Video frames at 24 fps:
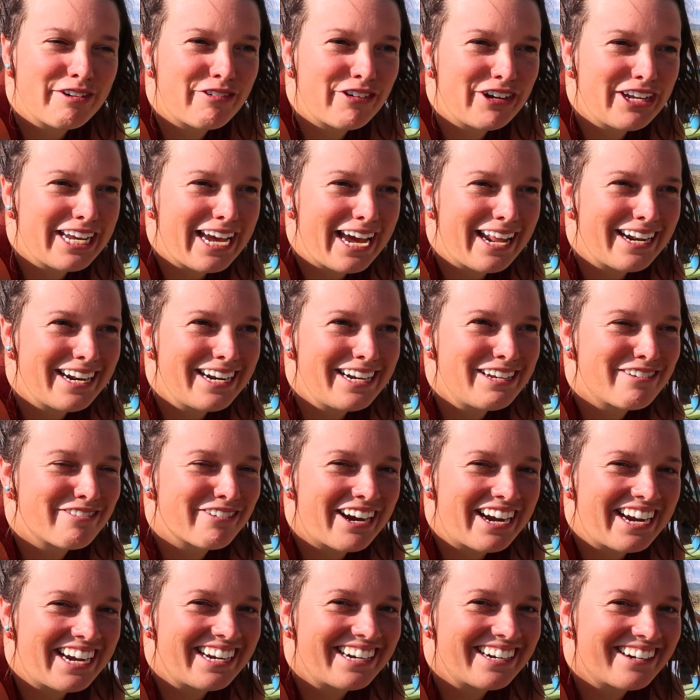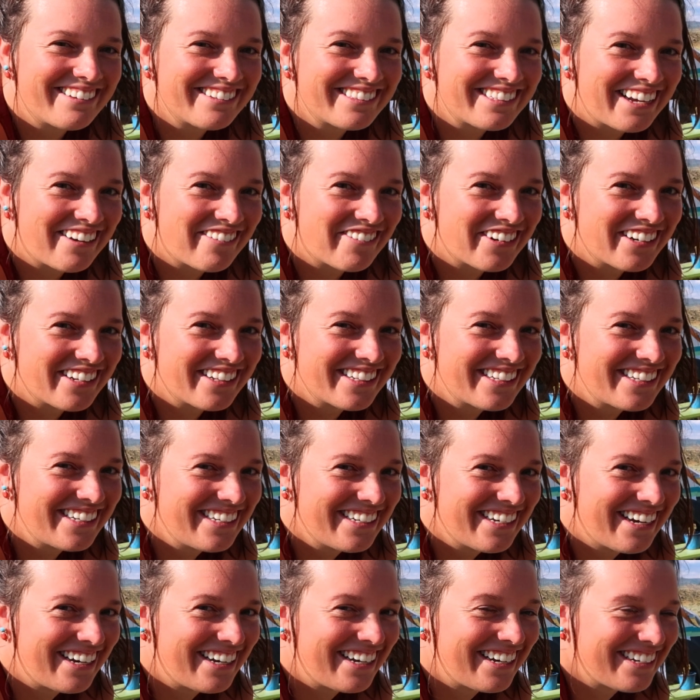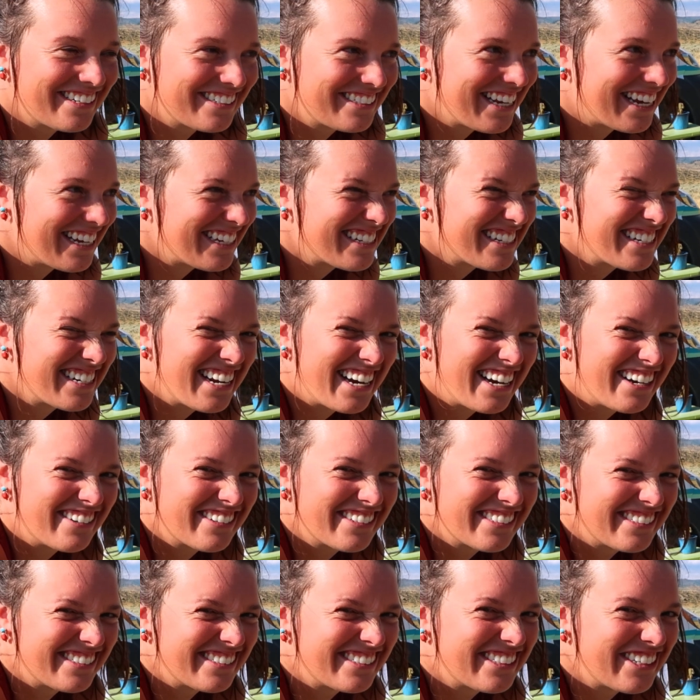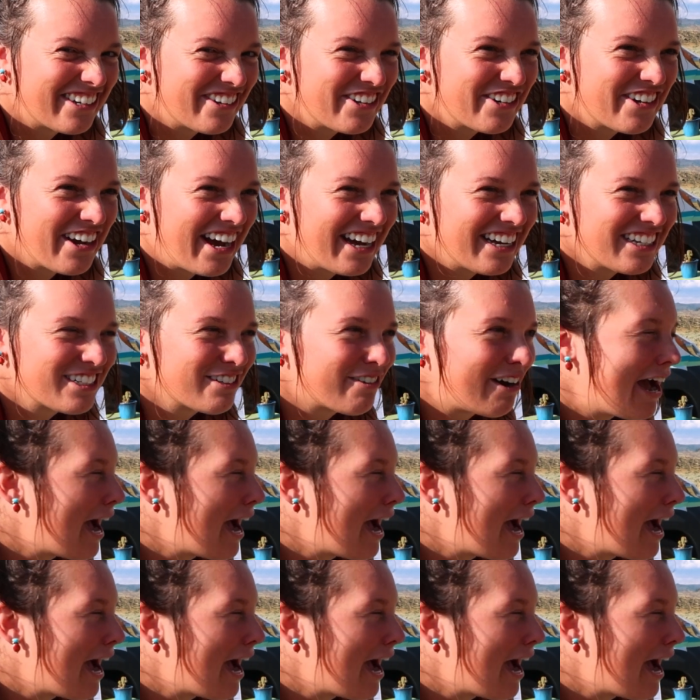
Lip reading: get any rain, I'll definitely test it out and show you guys what